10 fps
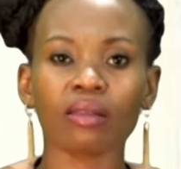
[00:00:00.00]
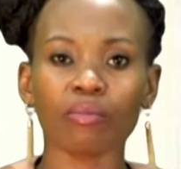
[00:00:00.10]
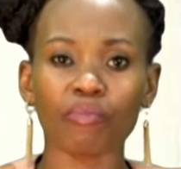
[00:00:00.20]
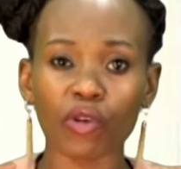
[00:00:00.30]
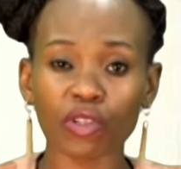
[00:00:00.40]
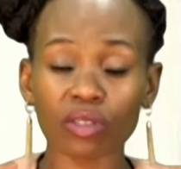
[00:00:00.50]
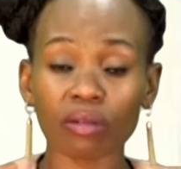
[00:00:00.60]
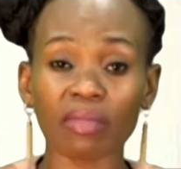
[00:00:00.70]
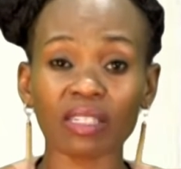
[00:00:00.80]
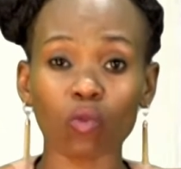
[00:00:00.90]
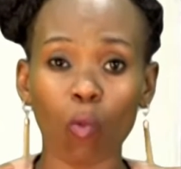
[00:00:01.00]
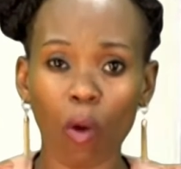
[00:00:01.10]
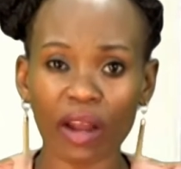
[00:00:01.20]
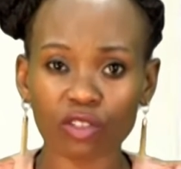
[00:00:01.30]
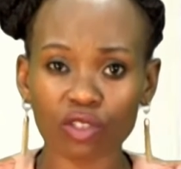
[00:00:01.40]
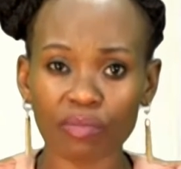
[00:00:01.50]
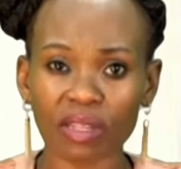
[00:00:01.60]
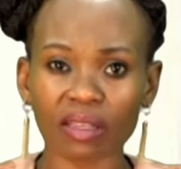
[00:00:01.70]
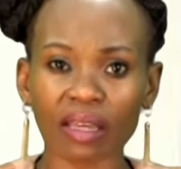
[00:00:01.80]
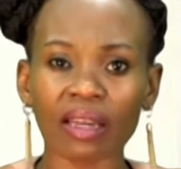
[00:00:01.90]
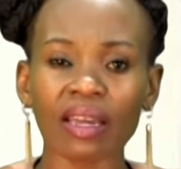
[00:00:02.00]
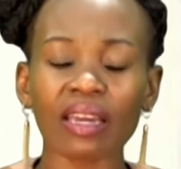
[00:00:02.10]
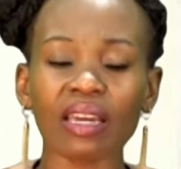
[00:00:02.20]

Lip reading: The person must want to be there.